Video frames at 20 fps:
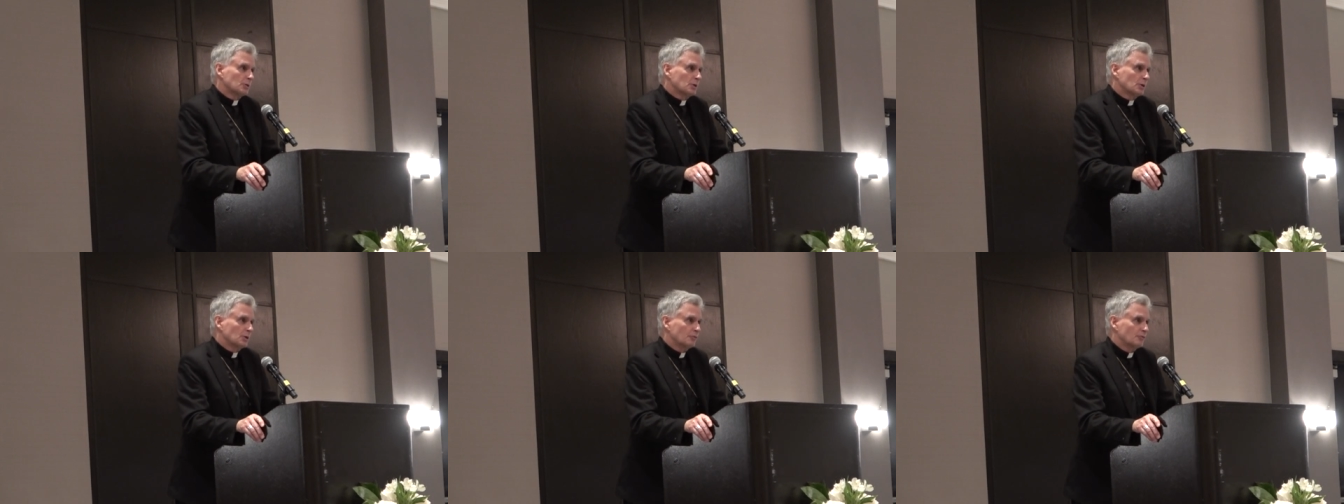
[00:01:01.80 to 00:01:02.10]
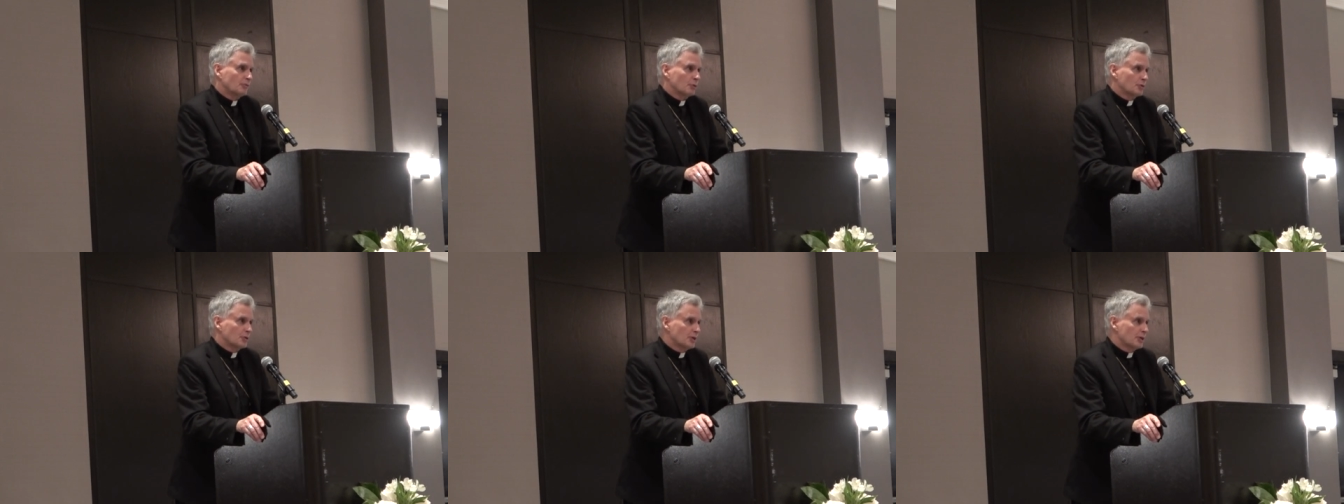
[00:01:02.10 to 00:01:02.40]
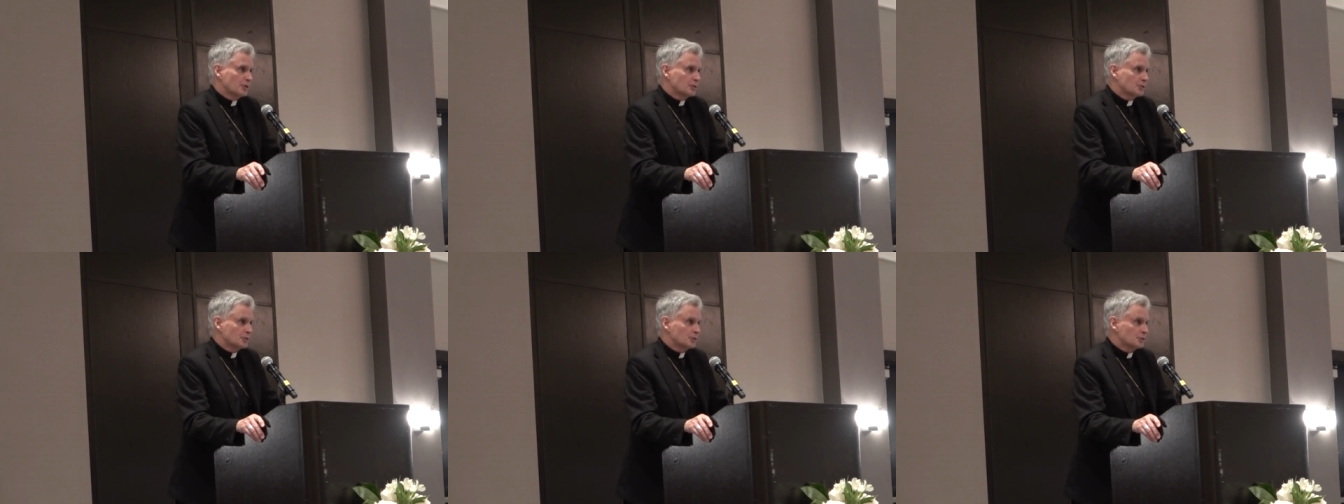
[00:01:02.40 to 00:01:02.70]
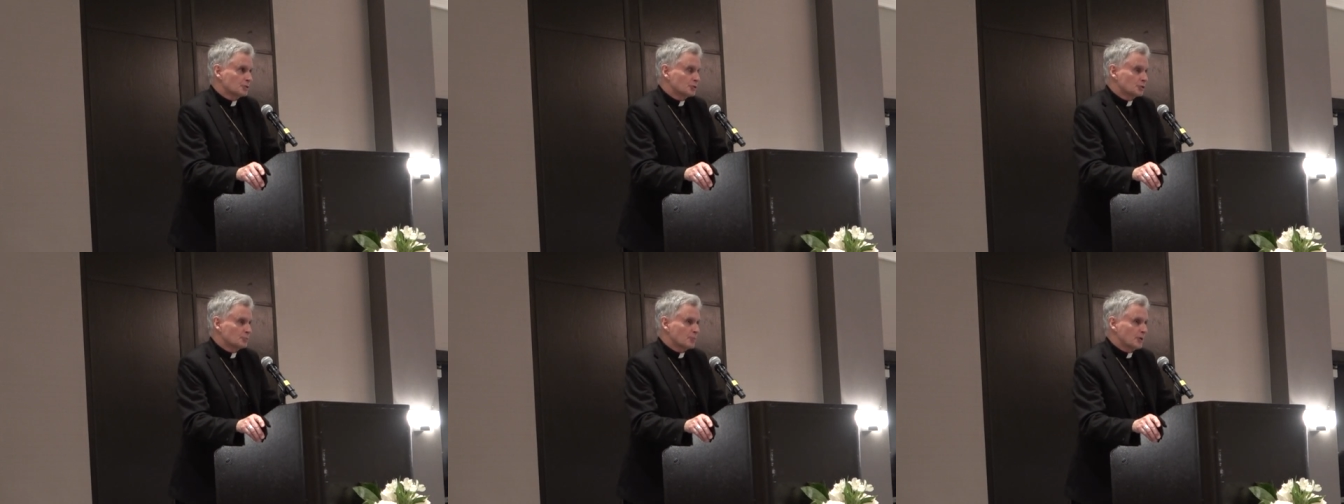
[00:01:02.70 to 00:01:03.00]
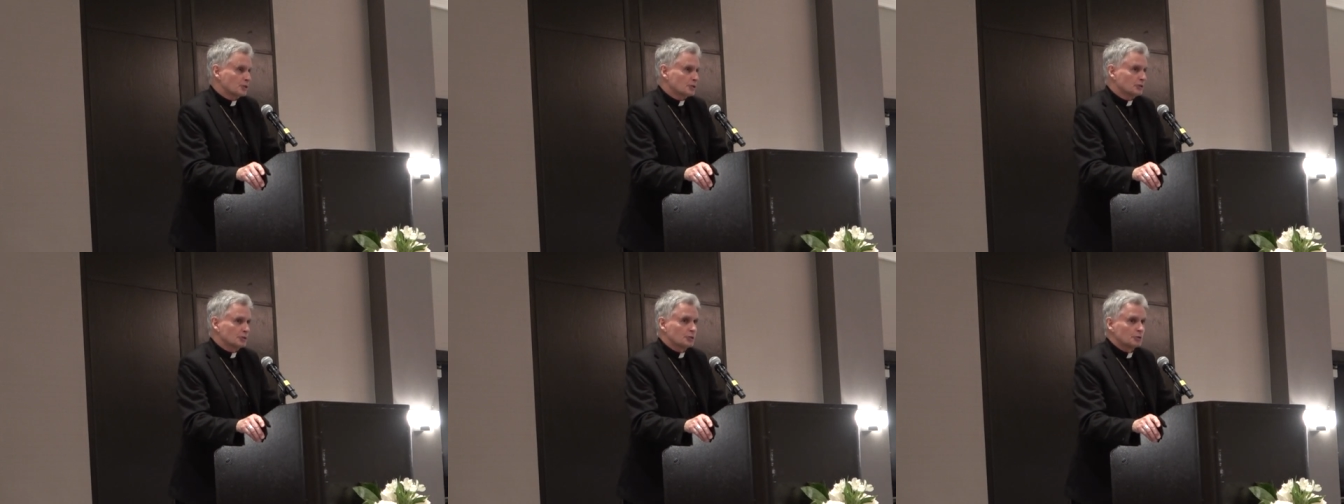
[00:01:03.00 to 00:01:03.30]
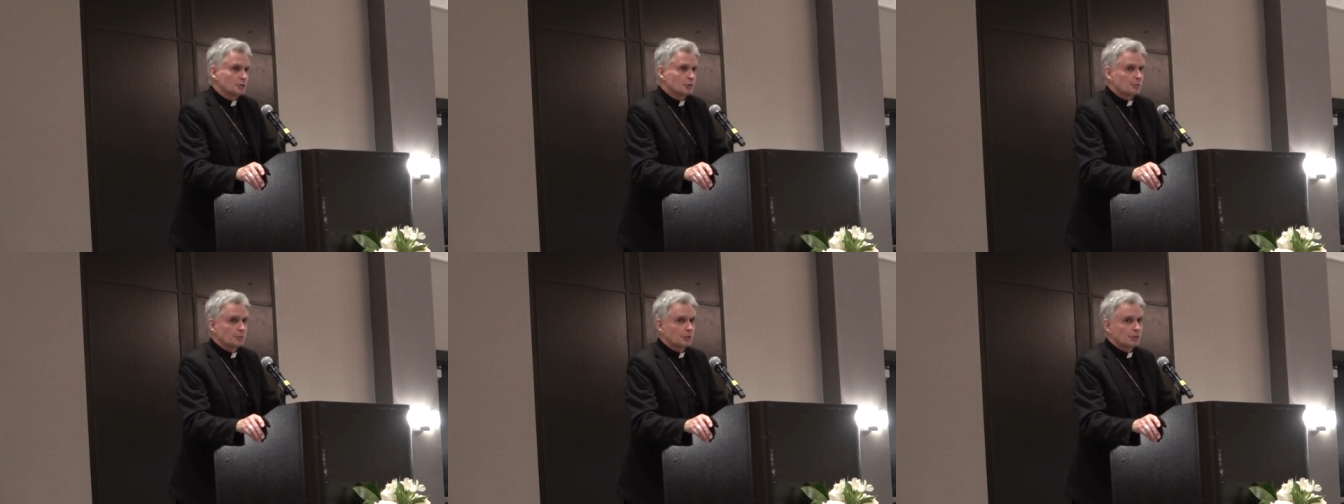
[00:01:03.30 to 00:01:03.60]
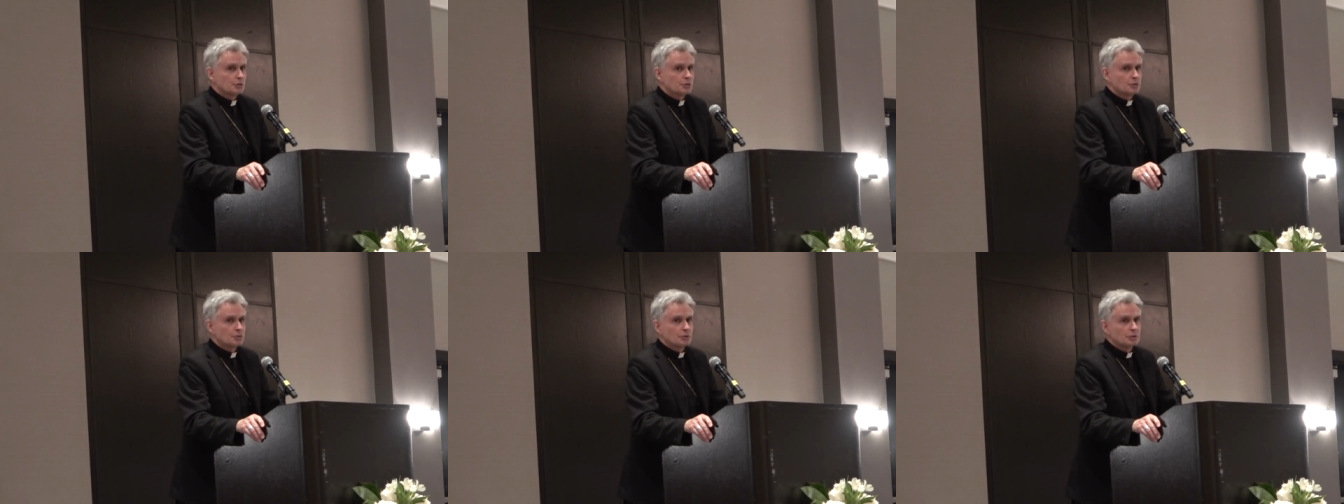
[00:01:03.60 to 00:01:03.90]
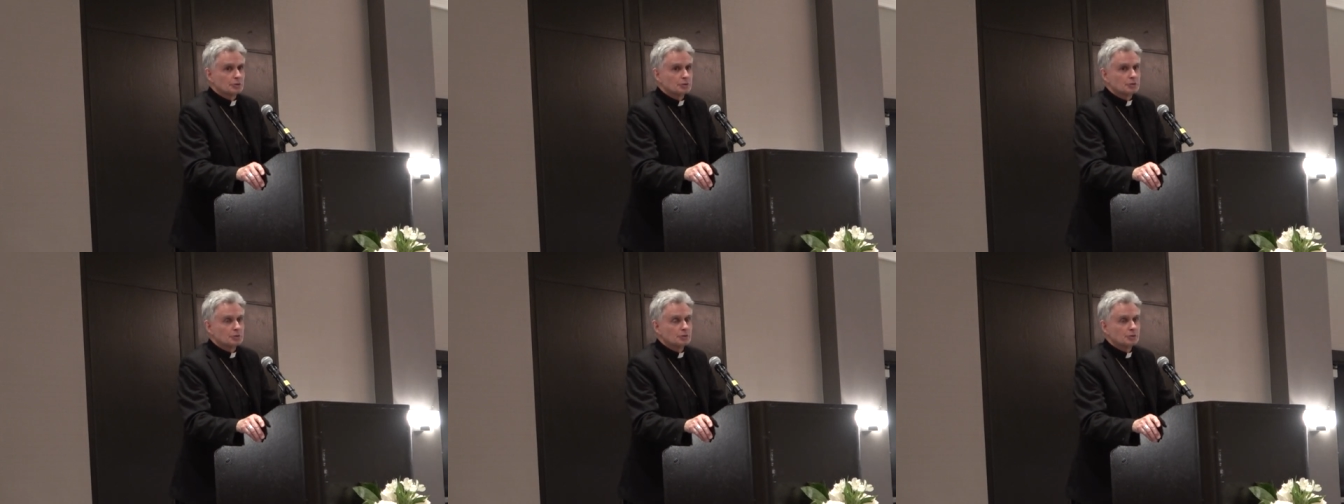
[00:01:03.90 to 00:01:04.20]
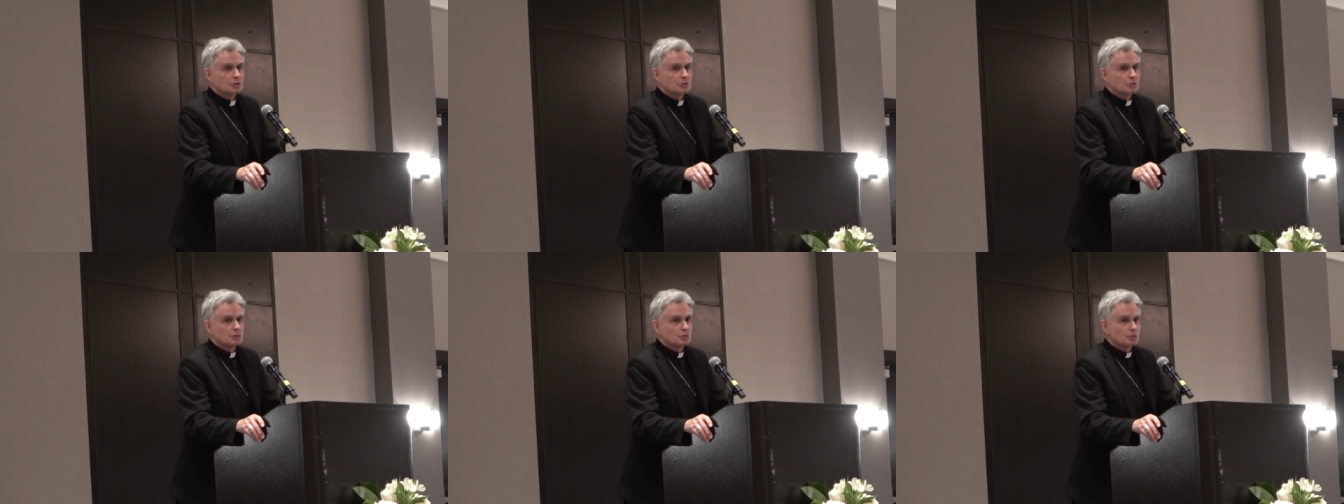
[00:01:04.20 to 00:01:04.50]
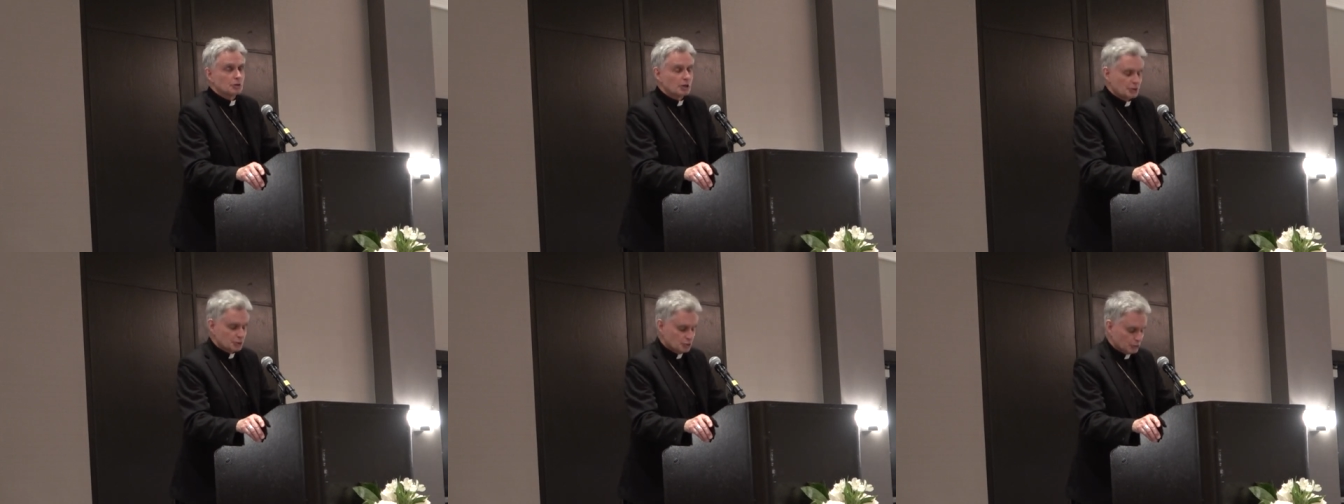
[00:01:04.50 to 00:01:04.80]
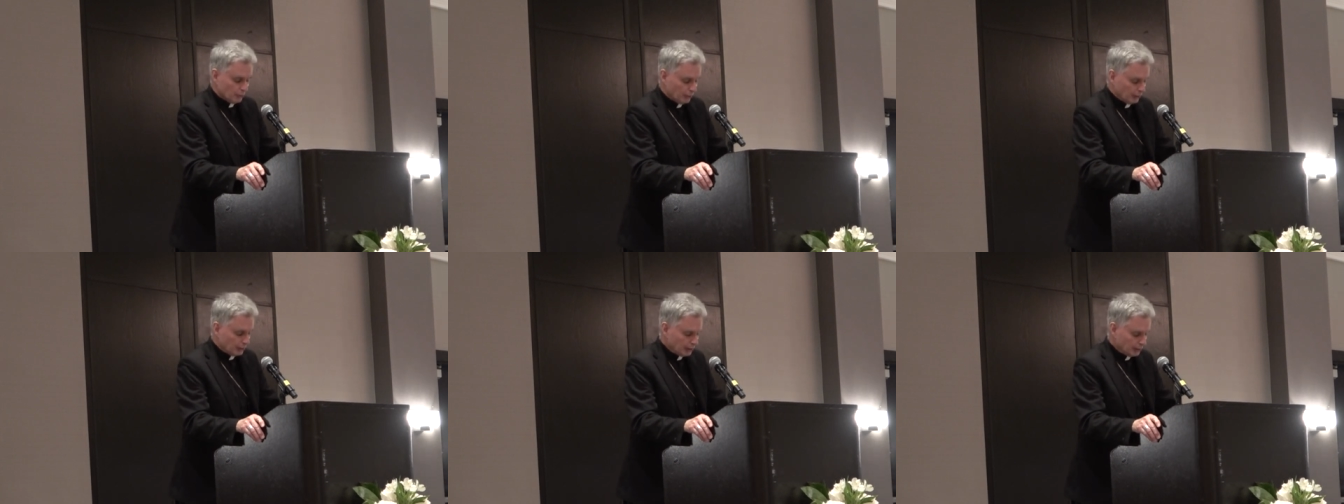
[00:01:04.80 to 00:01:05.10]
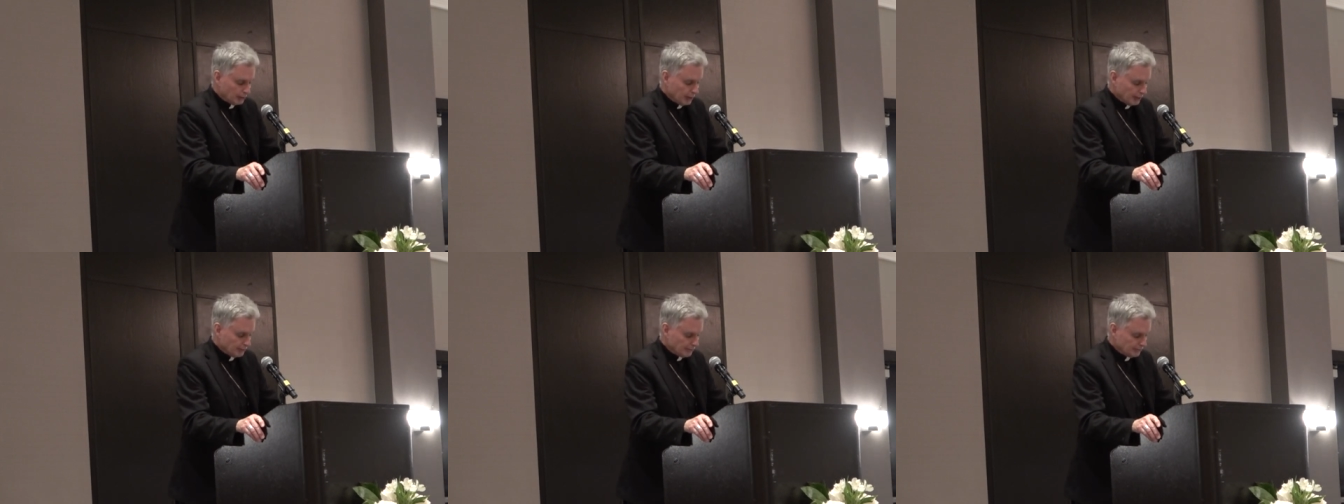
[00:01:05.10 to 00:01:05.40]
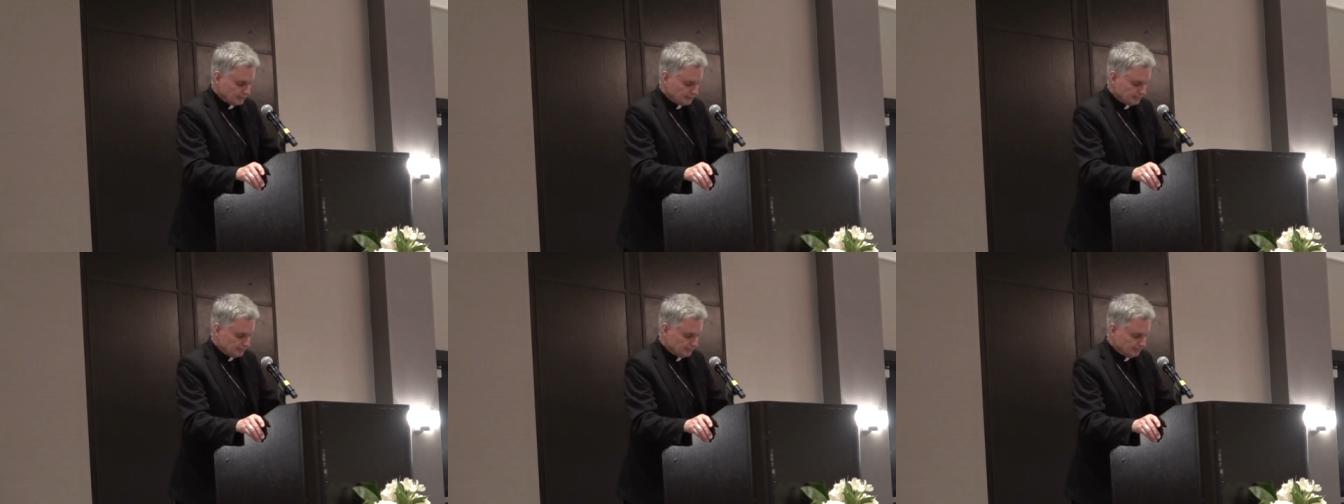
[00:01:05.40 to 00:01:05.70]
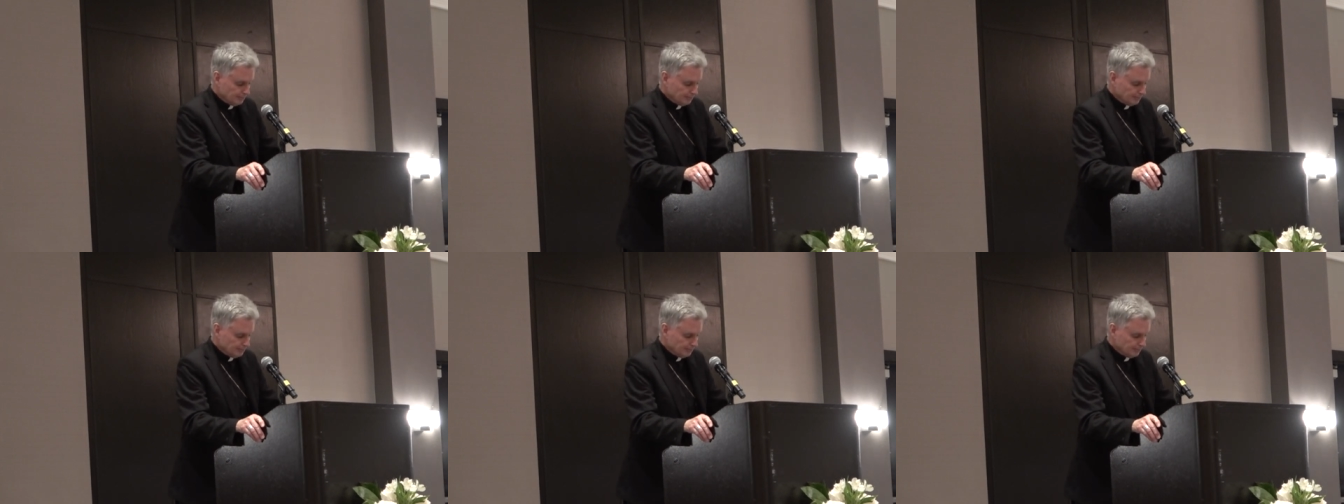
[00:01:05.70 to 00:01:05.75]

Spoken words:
vocations, especially to the priesthood and to consecrated life.